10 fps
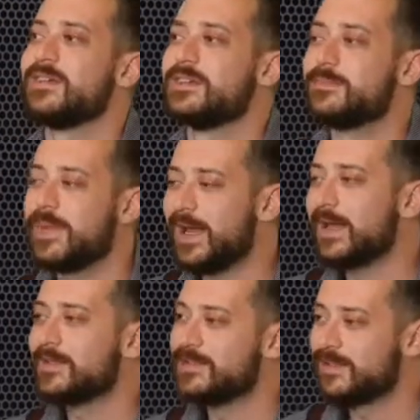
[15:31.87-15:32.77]

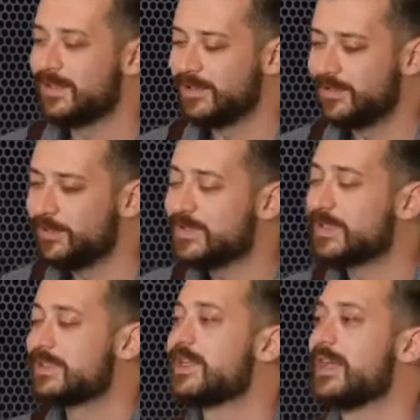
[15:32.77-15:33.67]
demands your
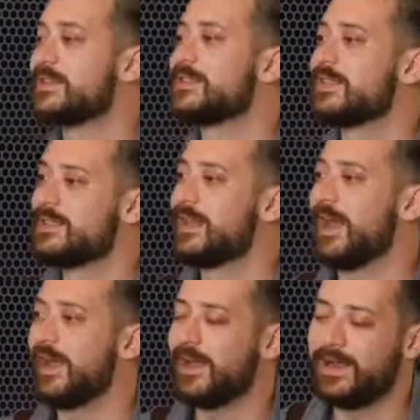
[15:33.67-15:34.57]
success
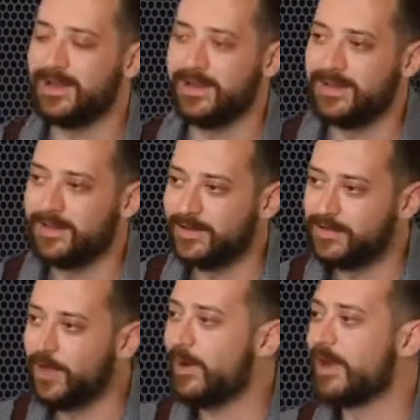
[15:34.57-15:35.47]
today. Go